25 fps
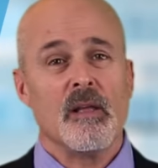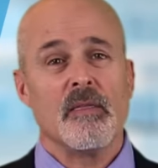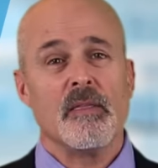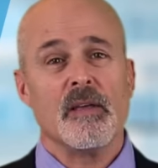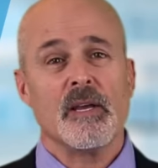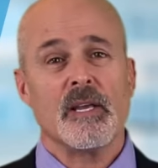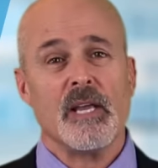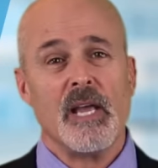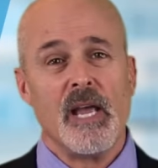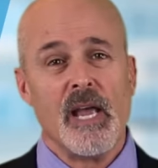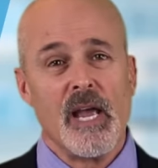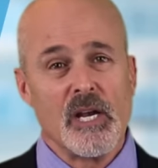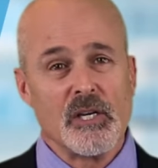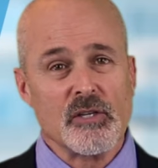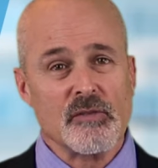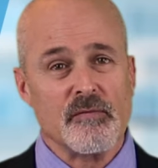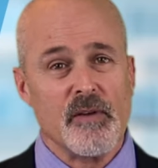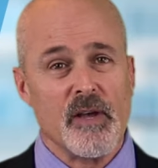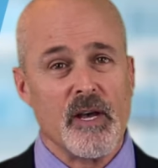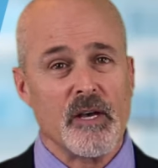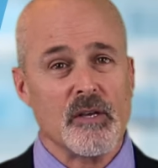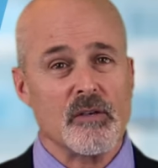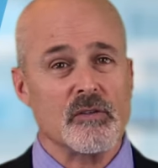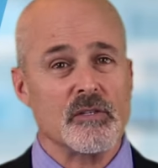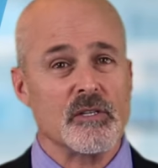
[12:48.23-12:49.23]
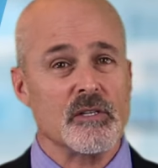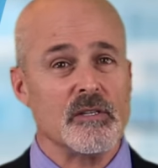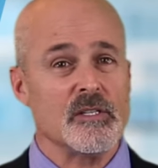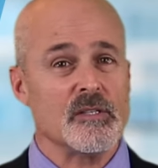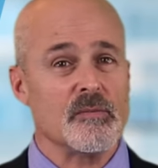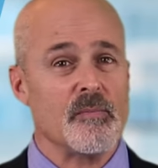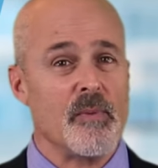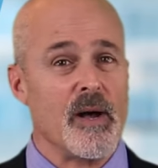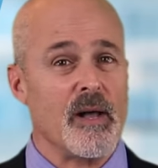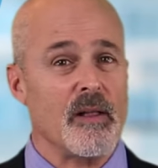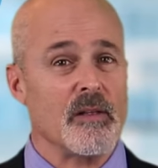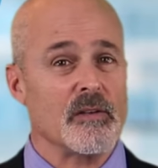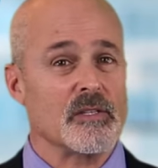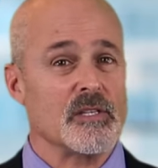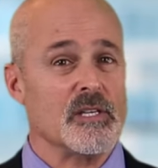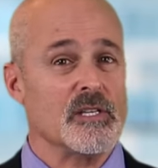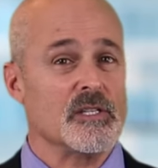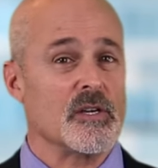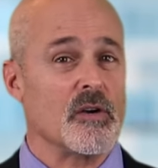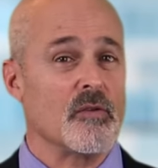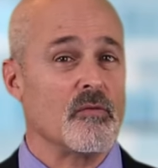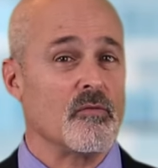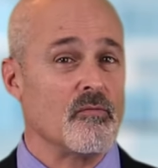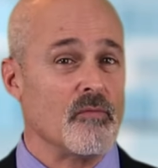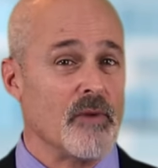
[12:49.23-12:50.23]
the cash values in these
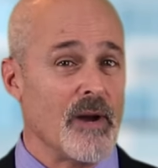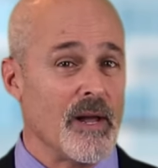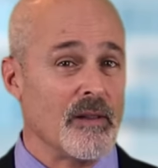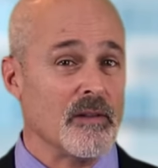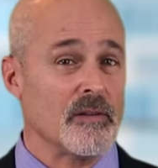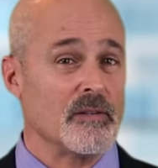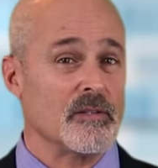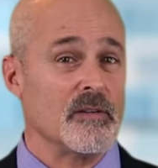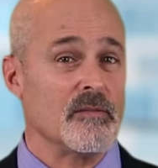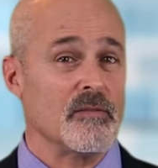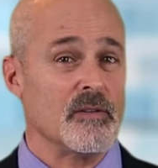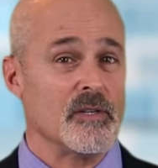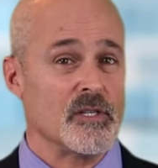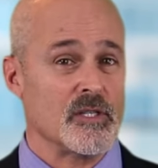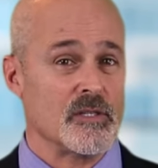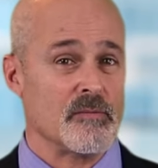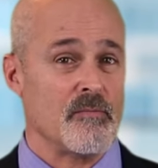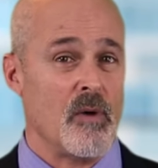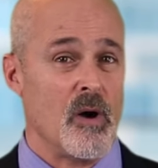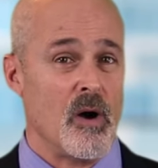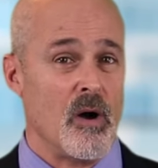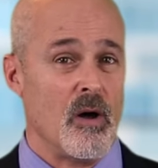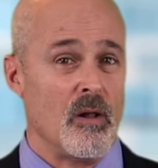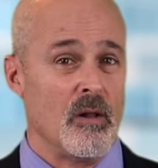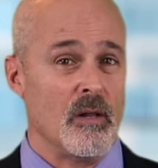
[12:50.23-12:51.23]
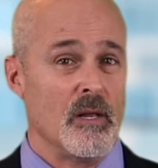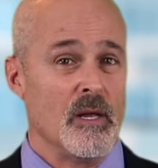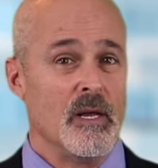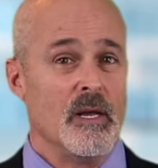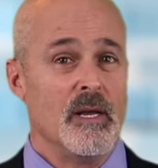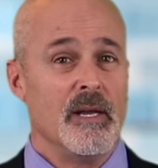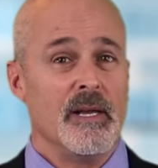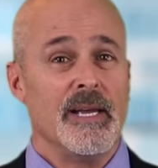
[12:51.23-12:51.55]
policies are relatively small